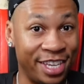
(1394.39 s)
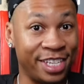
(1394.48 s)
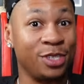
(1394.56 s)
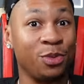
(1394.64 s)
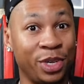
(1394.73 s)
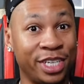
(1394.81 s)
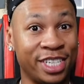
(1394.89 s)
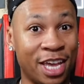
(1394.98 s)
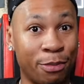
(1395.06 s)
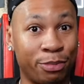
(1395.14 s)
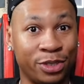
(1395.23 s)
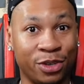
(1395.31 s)
This week's
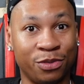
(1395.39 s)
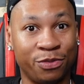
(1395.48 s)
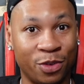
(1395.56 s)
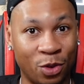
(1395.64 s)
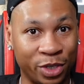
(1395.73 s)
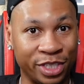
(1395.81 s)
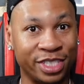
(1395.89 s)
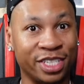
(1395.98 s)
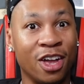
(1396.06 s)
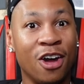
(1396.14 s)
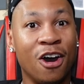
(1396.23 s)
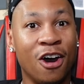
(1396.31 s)
episode focused
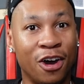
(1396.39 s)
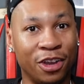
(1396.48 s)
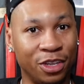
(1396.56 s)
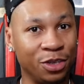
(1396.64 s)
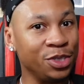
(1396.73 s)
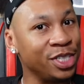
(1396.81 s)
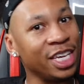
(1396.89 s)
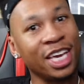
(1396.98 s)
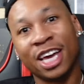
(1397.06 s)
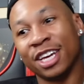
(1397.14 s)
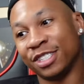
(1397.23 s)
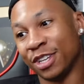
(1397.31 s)
on Lucy.
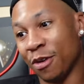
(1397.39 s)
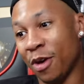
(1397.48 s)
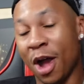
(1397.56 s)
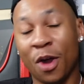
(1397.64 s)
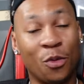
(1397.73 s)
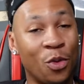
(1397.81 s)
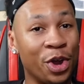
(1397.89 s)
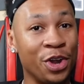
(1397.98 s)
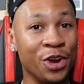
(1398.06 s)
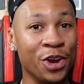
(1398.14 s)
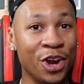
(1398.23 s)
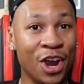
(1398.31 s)
So I
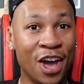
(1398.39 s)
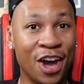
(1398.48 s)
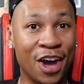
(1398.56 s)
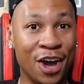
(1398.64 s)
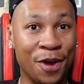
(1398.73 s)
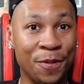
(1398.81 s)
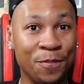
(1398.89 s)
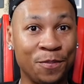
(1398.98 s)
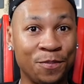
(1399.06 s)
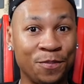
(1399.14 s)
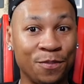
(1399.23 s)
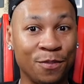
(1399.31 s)
wonder
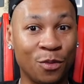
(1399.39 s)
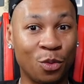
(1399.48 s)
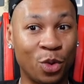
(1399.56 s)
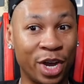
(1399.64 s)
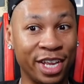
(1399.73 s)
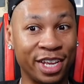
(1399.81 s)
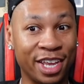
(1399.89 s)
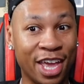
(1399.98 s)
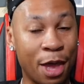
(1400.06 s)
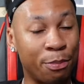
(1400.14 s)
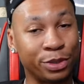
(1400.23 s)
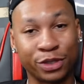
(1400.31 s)
what
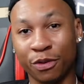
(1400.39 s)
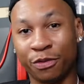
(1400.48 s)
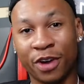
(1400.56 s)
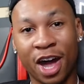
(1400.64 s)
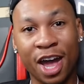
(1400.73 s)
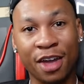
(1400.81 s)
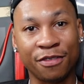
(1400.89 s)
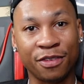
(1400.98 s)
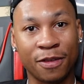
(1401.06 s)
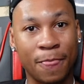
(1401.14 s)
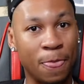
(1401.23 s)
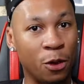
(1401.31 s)
episode 5,
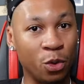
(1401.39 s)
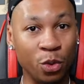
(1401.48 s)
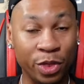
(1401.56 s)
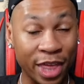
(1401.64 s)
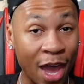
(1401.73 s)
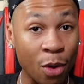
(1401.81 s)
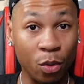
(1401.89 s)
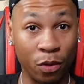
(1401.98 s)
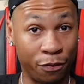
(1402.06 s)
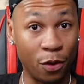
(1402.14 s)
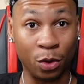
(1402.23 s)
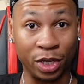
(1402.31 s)
who that will
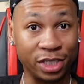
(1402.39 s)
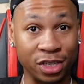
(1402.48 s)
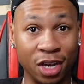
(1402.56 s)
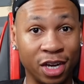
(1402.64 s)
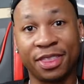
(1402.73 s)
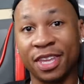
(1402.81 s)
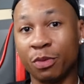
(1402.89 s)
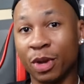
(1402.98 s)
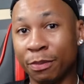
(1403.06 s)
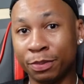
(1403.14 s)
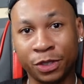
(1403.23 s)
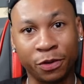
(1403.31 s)
focus on. I think
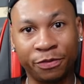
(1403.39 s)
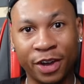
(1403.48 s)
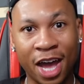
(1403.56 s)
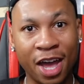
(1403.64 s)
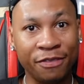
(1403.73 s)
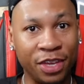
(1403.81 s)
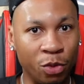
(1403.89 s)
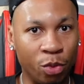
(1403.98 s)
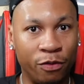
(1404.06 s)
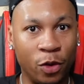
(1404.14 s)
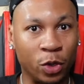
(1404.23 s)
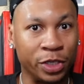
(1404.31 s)
with episode 5, it
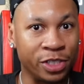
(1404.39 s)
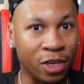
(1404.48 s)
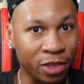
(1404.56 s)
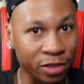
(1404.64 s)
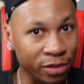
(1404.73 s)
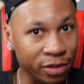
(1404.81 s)
will focus on